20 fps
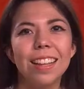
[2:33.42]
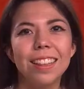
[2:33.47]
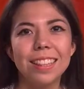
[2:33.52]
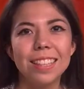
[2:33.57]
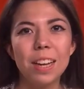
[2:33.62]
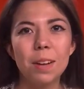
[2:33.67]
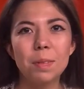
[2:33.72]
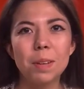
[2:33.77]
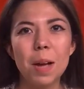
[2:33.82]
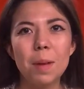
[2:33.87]

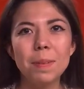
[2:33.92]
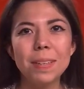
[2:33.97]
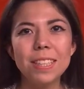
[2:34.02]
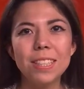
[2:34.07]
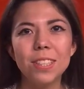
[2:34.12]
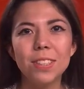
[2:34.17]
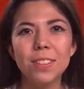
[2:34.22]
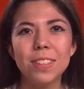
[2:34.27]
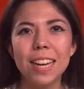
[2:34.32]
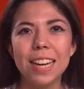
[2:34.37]
The
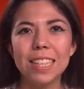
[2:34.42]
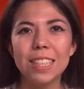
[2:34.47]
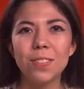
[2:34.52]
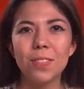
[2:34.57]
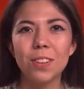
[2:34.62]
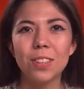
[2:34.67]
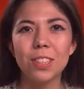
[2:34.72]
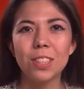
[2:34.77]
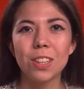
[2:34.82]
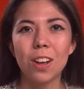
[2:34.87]
upcoming due dates
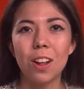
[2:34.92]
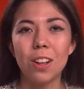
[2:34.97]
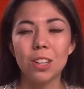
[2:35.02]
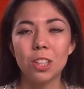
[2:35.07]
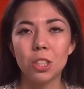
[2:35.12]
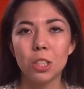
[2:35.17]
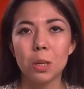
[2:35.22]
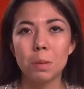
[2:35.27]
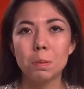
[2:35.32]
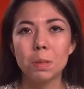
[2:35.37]
for
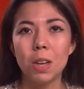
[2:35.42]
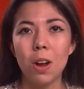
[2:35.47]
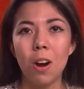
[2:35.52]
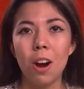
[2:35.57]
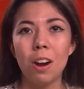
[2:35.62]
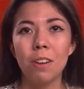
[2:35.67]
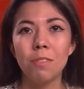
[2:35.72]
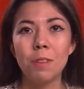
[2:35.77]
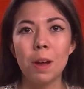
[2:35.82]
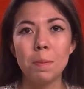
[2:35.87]
scholarships
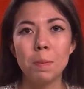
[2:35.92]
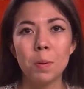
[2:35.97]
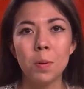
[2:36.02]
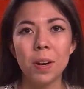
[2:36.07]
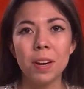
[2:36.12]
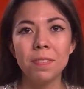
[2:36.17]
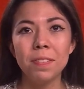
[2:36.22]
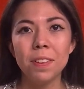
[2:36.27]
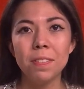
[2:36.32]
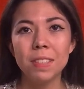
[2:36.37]
are
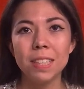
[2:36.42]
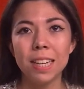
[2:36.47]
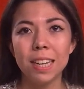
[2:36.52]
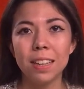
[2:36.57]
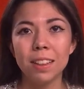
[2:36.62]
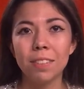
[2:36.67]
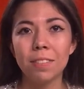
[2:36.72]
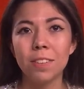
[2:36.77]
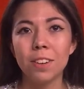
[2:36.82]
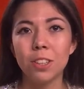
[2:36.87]
February
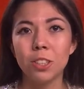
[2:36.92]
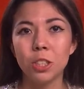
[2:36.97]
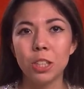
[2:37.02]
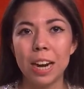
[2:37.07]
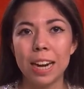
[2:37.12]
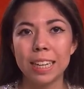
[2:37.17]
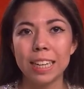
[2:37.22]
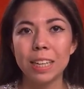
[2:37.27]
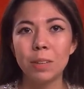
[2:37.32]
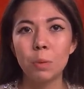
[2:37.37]
15th for
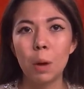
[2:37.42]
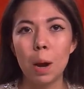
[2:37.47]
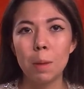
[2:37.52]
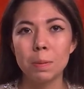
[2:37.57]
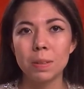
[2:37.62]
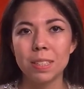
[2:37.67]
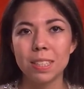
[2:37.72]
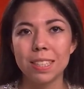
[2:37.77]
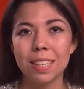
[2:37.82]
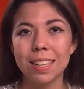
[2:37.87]
Jackie
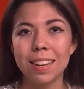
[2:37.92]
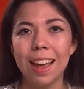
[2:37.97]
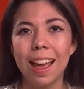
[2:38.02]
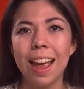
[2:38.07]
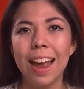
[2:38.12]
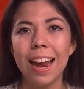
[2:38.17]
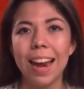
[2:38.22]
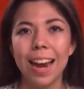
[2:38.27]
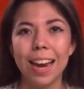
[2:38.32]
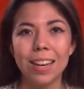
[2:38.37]
Robinson
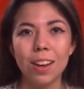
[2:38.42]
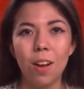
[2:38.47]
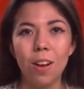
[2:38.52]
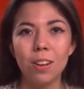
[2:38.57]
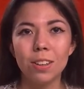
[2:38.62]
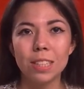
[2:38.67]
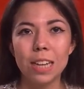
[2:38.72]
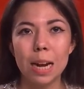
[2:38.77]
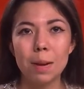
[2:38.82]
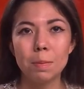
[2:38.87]
and
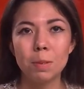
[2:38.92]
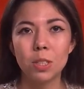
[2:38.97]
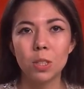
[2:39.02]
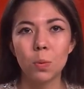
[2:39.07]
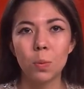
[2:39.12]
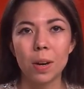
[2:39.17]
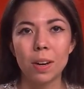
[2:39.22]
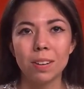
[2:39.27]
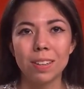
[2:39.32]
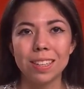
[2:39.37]
Alzheimer's
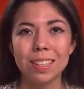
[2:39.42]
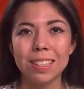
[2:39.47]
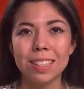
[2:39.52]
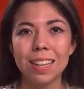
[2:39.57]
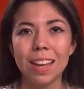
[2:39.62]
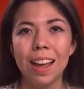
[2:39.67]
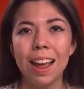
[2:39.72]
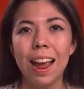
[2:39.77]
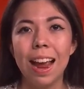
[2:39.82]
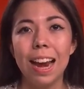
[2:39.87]

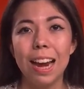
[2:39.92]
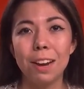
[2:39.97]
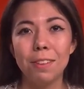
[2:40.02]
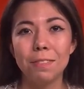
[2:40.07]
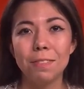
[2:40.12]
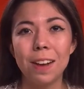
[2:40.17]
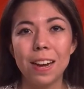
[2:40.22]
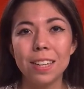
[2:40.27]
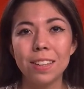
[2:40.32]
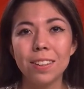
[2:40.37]
Awareness.
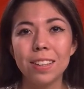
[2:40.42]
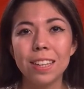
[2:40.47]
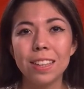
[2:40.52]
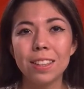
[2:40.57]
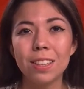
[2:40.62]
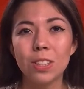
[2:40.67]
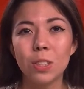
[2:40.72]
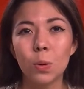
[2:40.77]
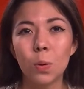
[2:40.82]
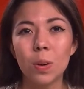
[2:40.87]
And finally,
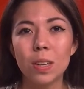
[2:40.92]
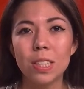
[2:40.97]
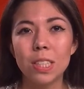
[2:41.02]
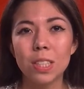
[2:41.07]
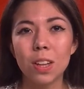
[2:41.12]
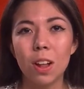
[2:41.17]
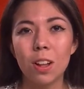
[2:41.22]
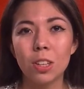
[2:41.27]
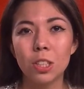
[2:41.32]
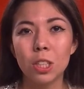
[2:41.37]
the Dorn
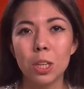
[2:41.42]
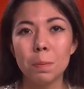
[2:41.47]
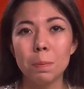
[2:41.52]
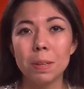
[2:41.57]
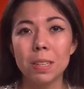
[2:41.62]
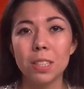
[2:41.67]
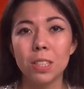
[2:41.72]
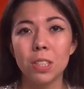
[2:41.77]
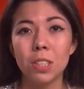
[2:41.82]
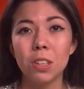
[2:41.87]
Scholarship
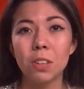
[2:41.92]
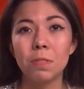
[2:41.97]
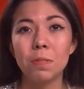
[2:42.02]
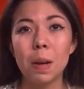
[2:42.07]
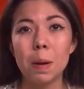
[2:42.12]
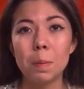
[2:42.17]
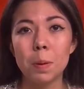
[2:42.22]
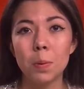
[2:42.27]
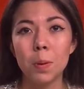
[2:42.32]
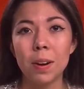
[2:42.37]
is due
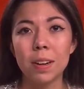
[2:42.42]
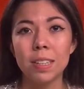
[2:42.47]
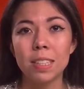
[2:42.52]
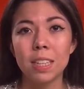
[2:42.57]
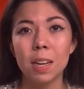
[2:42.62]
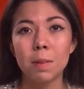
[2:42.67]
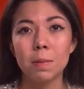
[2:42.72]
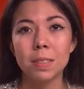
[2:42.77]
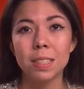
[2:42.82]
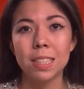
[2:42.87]
February
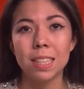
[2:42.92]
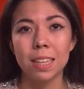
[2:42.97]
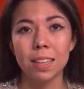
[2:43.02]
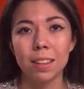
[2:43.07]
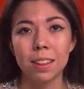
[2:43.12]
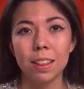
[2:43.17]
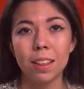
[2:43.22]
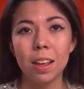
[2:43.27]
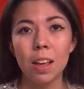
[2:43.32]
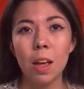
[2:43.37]

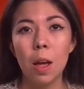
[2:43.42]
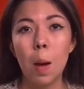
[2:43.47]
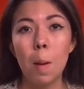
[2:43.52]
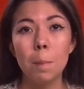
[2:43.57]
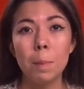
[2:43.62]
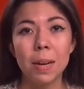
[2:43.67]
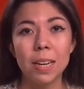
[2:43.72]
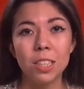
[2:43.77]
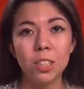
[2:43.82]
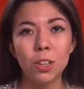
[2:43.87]
17th.
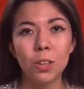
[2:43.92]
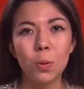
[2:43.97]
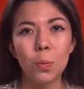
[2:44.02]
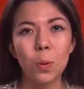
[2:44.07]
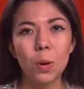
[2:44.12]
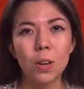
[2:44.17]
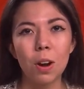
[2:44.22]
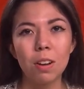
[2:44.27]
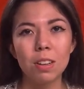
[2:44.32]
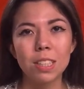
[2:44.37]
Make sure to
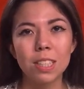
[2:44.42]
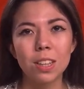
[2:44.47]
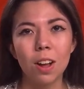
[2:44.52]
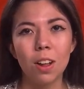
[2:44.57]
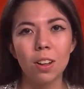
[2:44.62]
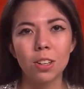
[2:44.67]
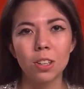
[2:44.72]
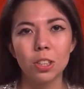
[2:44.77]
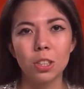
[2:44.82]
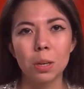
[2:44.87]
work on
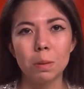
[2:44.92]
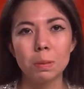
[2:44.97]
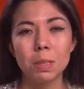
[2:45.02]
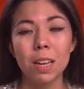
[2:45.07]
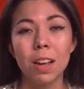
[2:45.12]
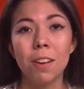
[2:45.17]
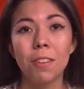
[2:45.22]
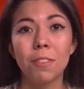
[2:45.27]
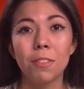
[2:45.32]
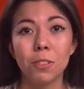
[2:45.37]

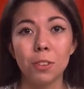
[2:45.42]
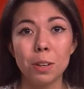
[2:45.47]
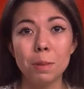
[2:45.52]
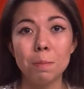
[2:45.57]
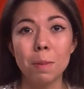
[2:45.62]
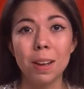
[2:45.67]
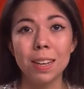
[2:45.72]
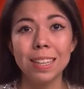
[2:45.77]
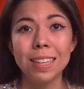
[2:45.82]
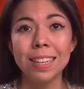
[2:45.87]
scholarships. Free
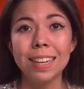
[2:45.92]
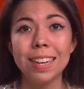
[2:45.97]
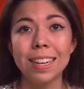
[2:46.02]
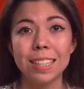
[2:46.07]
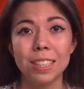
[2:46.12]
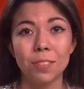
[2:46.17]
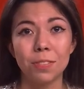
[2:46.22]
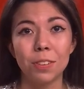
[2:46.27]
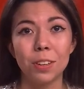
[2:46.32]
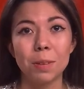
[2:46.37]
money
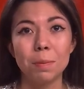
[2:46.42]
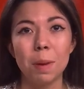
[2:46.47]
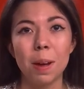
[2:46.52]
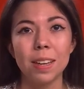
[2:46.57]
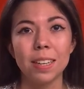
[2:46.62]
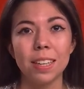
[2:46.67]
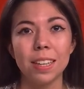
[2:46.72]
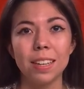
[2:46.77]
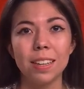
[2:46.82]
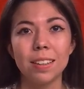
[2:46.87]
is free
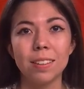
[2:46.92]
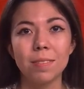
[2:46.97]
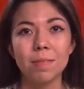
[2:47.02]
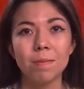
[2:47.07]
money.